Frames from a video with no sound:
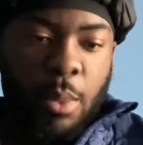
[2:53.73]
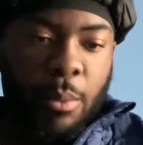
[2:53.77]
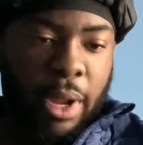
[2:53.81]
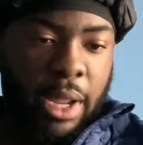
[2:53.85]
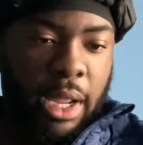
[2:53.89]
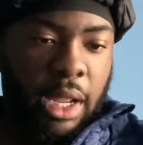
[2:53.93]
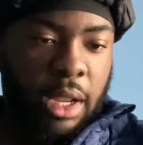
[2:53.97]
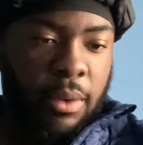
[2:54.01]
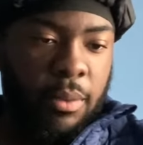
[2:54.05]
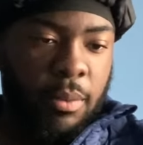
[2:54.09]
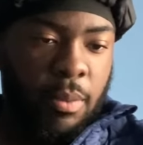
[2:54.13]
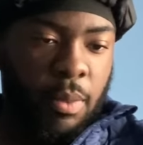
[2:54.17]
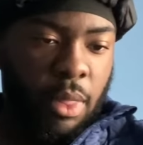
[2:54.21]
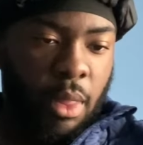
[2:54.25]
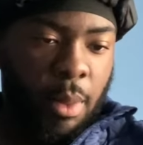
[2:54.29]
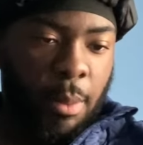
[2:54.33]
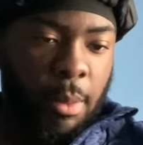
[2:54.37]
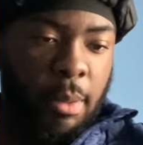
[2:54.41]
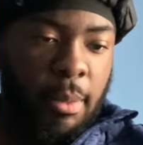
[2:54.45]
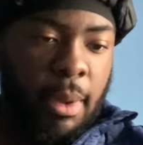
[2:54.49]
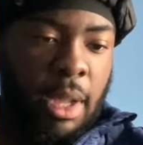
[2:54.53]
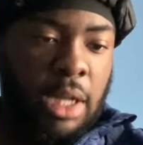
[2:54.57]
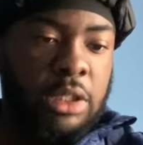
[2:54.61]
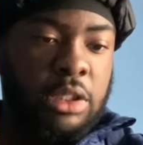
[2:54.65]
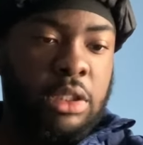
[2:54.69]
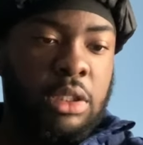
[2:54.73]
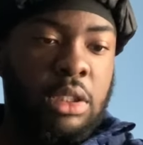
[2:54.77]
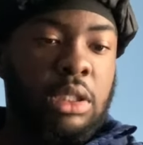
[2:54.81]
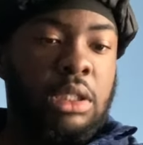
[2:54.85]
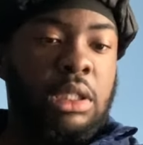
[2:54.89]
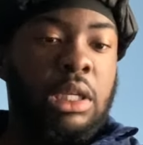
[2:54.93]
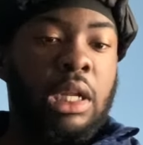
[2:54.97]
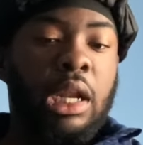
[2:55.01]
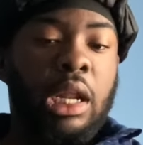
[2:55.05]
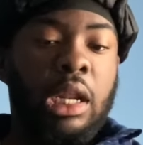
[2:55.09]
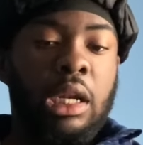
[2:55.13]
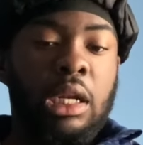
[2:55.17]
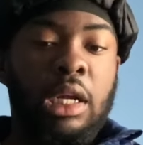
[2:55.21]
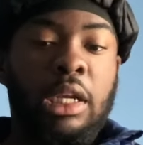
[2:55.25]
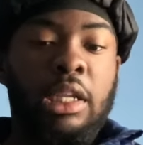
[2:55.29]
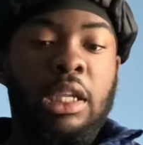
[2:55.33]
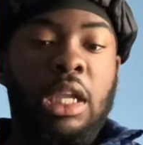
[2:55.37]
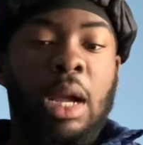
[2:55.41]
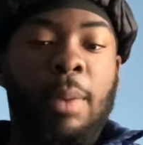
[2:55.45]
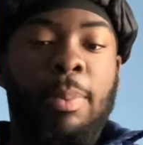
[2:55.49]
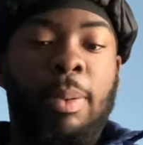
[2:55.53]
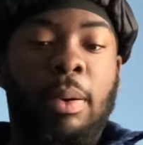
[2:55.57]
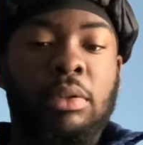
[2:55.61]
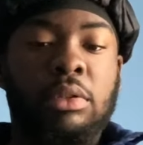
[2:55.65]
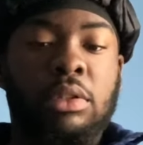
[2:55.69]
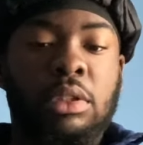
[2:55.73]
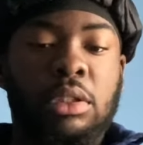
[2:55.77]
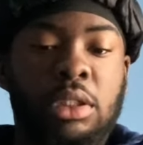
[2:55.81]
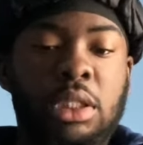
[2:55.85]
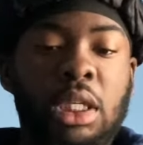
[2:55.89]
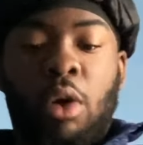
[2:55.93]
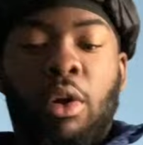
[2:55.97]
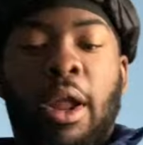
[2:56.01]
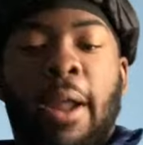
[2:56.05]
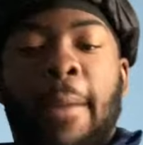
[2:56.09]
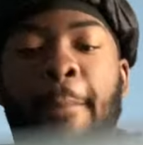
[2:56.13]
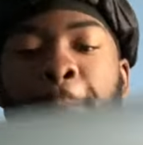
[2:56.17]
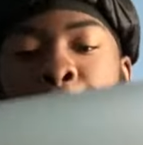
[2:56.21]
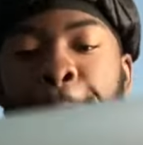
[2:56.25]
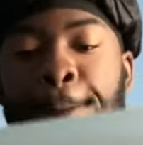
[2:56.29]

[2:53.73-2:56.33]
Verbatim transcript: Wait, let me make sure it ain't nothing y'all supposed to see. Okay.